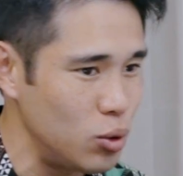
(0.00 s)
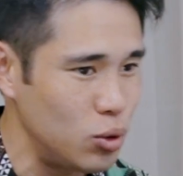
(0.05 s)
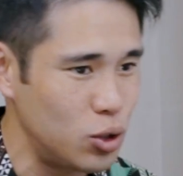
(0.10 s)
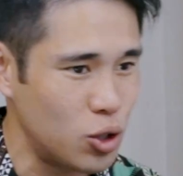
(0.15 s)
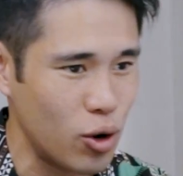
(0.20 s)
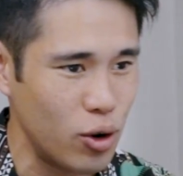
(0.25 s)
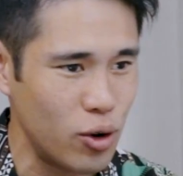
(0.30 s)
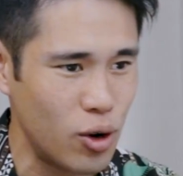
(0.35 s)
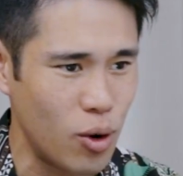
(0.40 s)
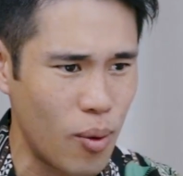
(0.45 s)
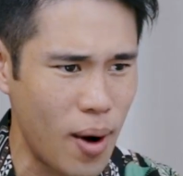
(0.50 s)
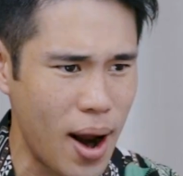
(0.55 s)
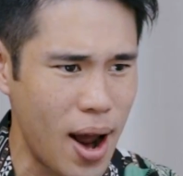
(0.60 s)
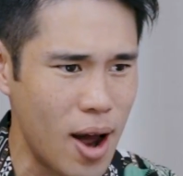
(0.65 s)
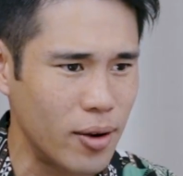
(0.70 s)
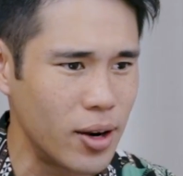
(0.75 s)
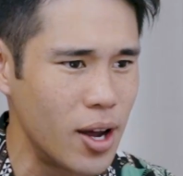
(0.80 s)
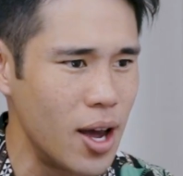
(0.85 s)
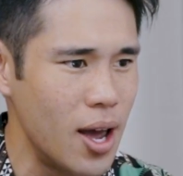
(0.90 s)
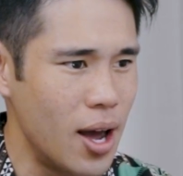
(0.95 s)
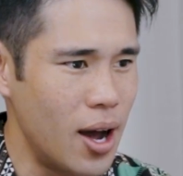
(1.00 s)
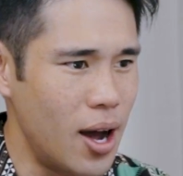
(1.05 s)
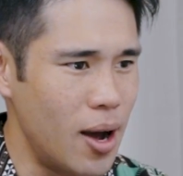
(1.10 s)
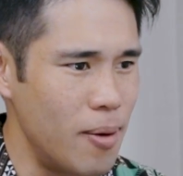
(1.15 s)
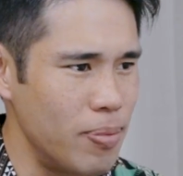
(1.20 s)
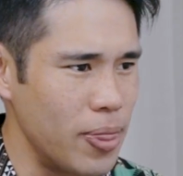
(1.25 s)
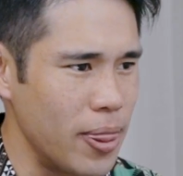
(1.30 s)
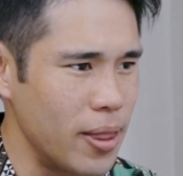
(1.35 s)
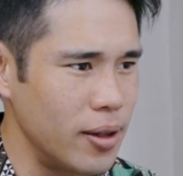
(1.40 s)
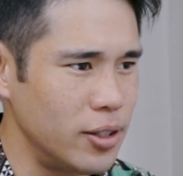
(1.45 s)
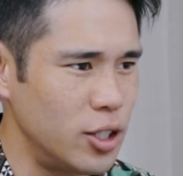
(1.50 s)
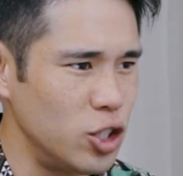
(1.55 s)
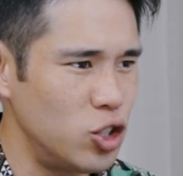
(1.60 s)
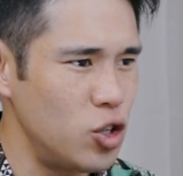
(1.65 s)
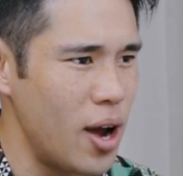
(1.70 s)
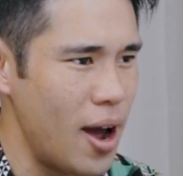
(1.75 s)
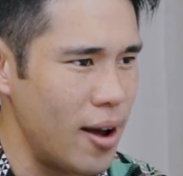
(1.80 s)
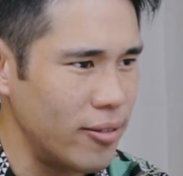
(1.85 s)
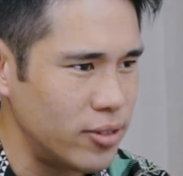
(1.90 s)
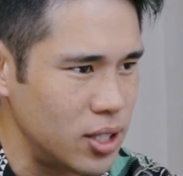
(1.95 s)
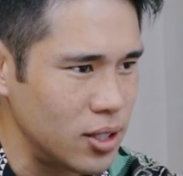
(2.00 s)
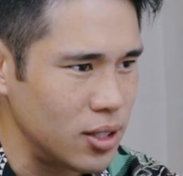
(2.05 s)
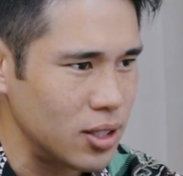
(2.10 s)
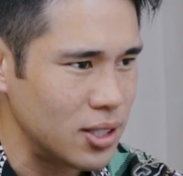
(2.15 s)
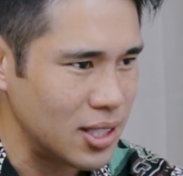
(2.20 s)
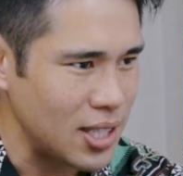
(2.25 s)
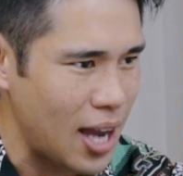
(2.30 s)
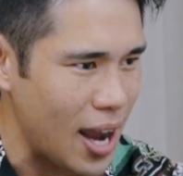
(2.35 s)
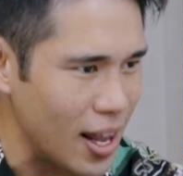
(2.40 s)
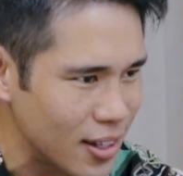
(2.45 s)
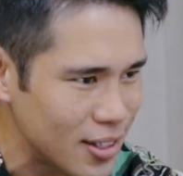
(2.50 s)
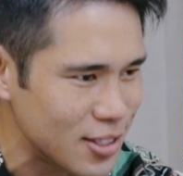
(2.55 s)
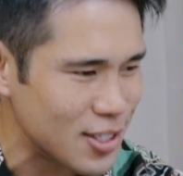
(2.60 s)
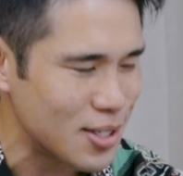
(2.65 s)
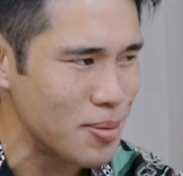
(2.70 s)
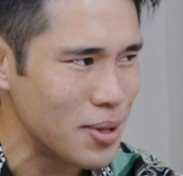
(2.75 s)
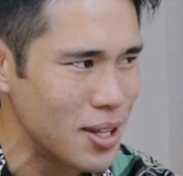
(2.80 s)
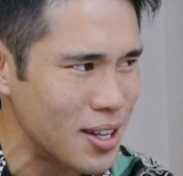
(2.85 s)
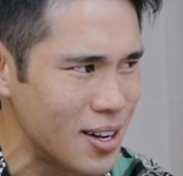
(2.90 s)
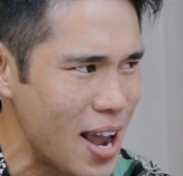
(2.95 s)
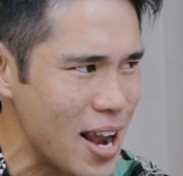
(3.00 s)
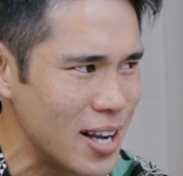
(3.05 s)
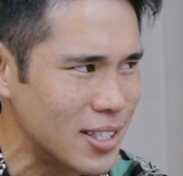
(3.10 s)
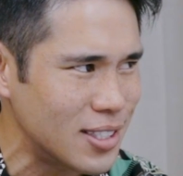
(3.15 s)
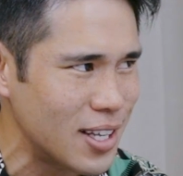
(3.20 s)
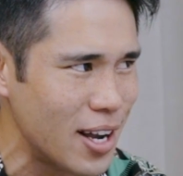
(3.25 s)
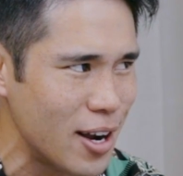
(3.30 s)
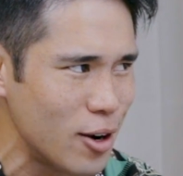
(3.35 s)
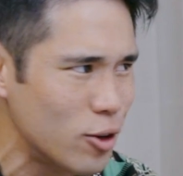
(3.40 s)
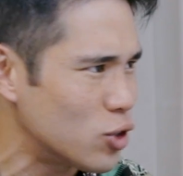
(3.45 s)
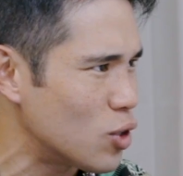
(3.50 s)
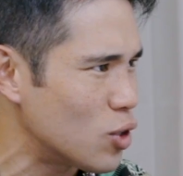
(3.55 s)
you turned around. Did you have to silence some of the naysayers?